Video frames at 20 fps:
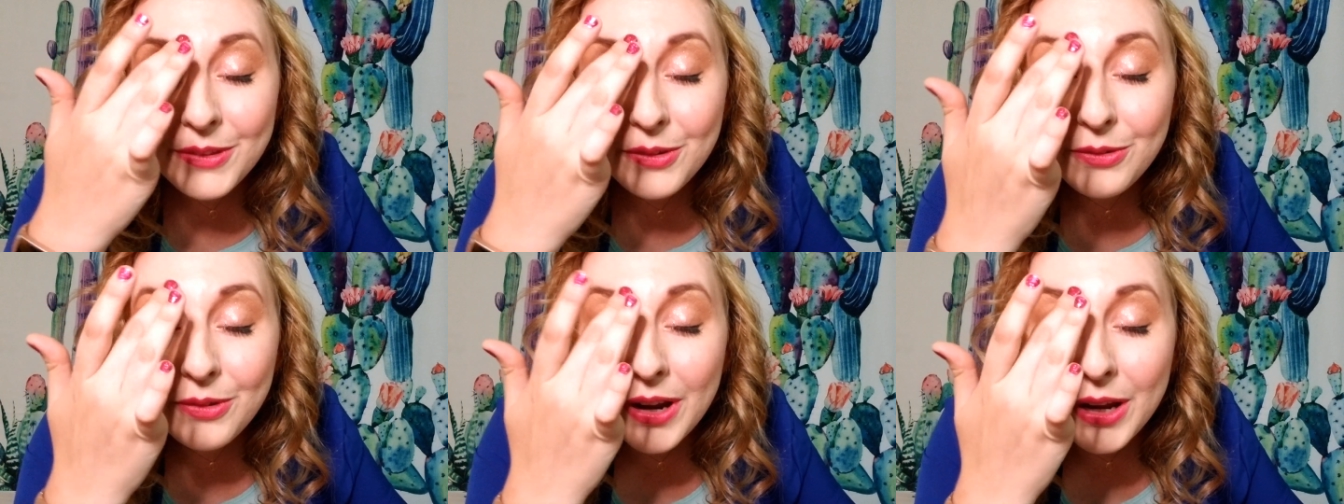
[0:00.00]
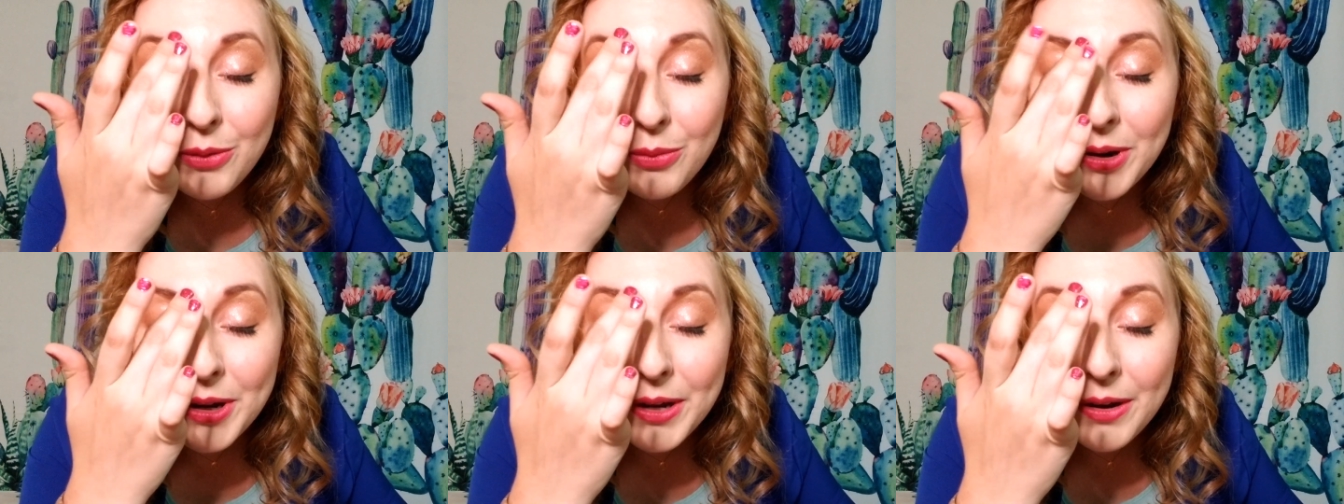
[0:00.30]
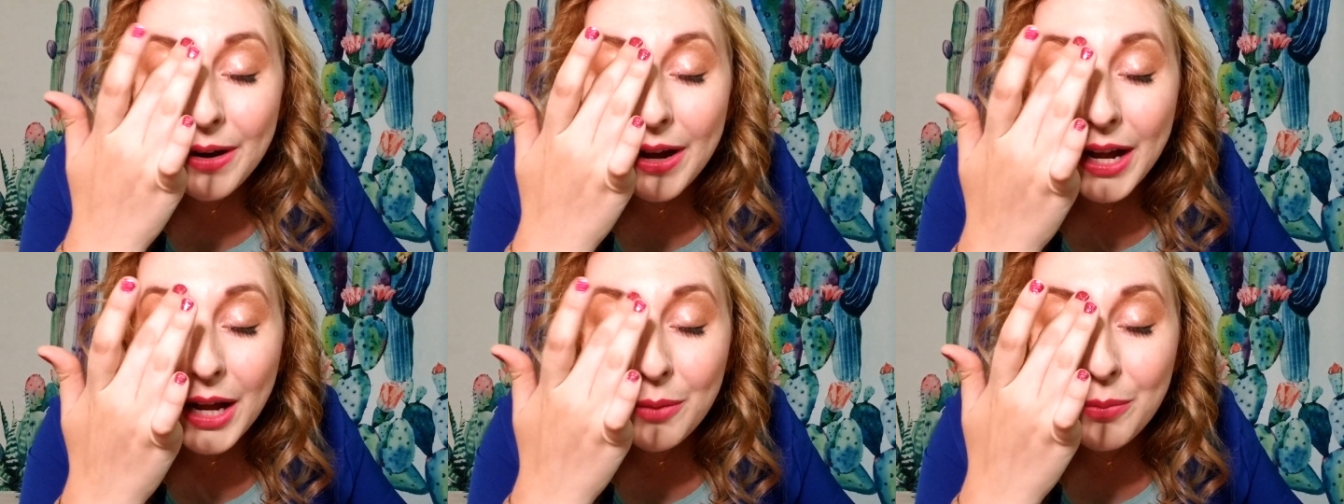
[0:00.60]
Right where
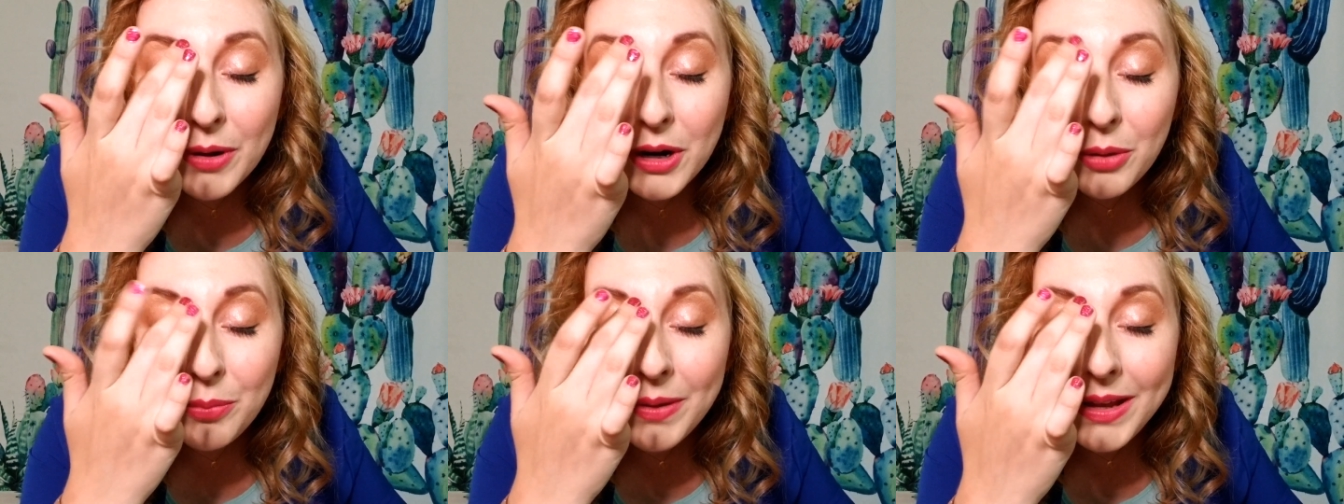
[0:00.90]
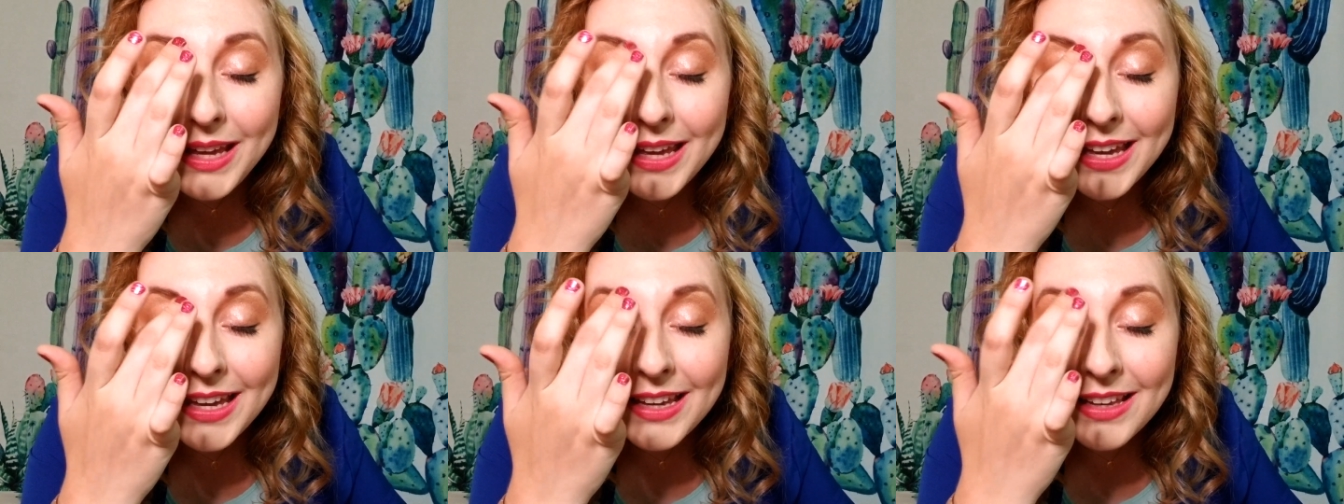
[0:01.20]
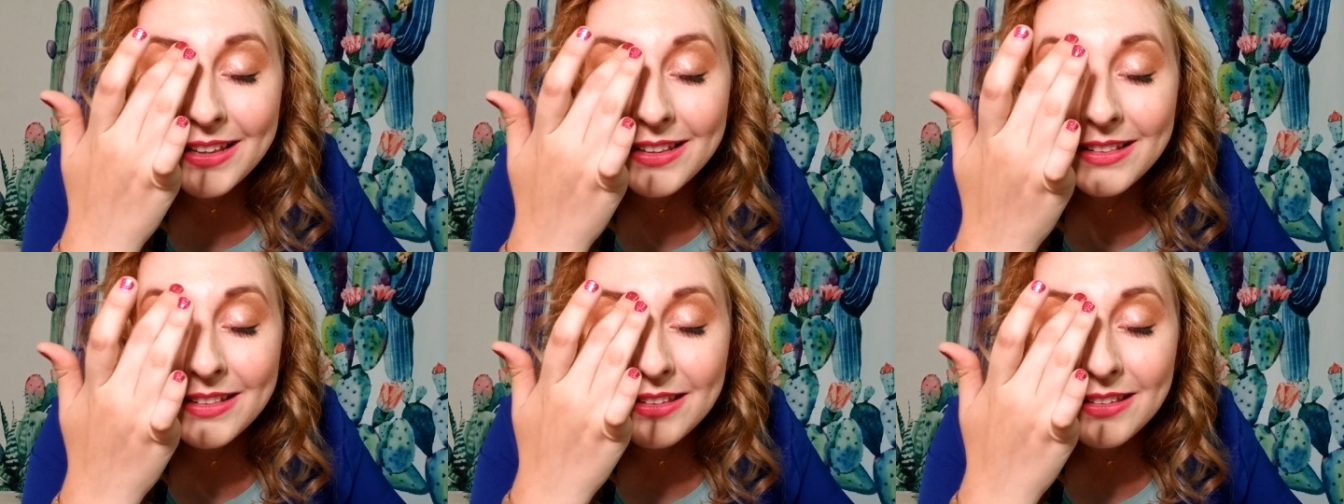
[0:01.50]
your eyebrow
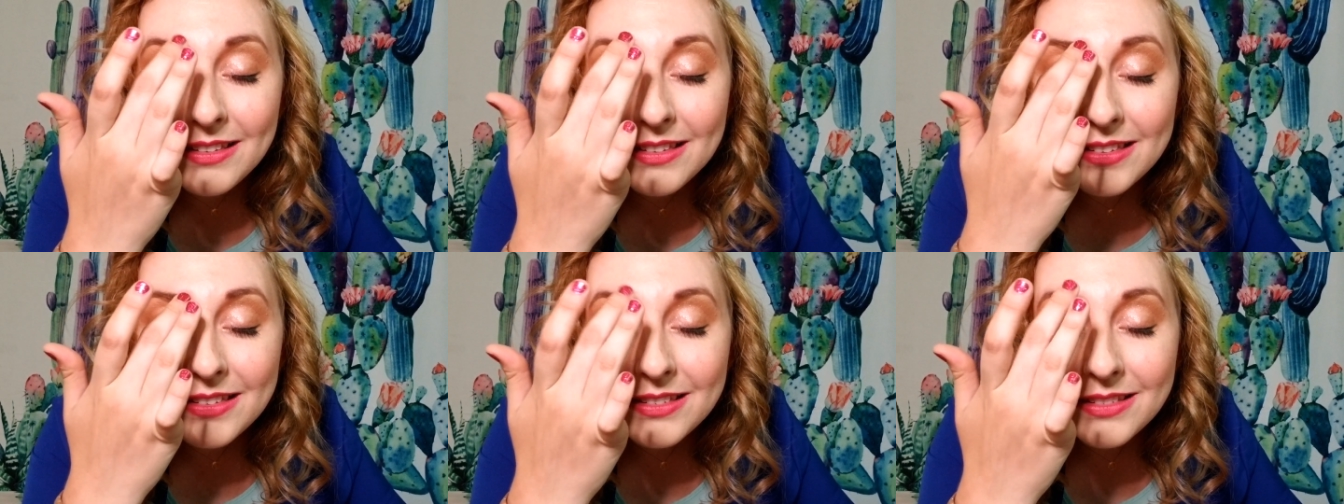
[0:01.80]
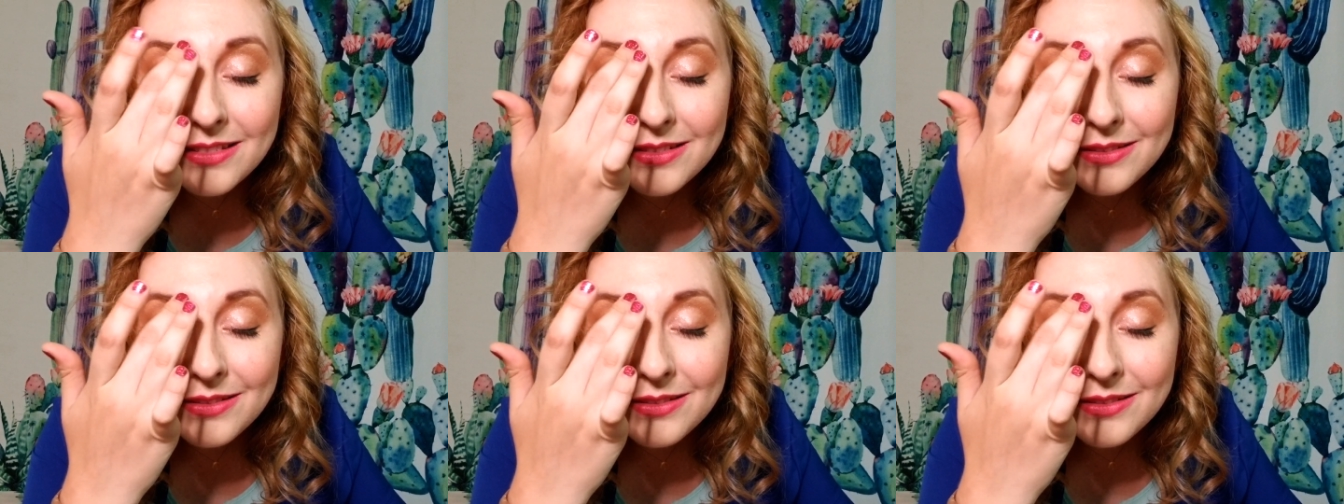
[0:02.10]
begins.